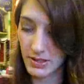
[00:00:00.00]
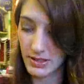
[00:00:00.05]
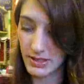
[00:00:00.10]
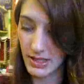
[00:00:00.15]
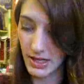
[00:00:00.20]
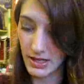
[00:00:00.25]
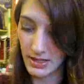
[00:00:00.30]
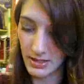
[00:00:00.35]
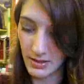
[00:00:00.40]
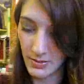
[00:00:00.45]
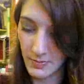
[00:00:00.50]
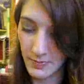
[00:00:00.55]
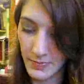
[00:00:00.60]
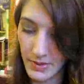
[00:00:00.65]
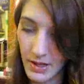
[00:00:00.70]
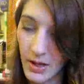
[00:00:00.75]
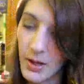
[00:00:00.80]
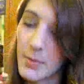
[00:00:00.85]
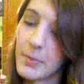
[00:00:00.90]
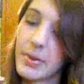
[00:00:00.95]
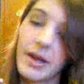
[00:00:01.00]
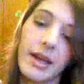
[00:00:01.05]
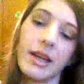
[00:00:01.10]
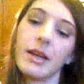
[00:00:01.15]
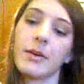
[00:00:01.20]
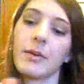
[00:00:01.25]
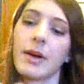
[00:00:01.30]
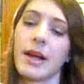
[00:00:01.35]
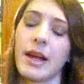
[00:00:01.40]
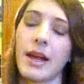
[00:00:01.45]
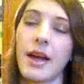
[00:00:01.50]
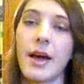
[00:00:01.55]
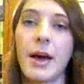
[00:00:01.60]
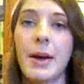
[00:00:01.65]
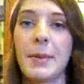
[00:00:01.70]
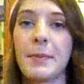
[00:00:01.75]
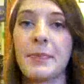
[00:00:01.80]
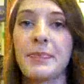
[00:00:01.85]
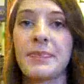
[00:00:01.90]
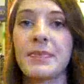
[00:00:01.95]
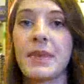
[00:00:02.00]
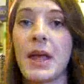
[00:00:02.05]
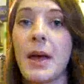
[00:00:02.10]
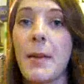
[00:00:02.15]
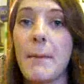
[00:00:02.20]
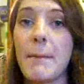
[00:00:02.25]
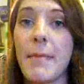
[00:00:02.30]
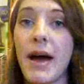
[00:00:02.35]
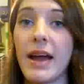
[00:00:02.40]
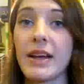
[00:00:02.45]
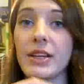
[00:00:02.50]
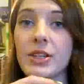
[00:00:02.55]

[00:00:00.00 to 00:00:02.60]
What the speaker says: the scent. But anyway, my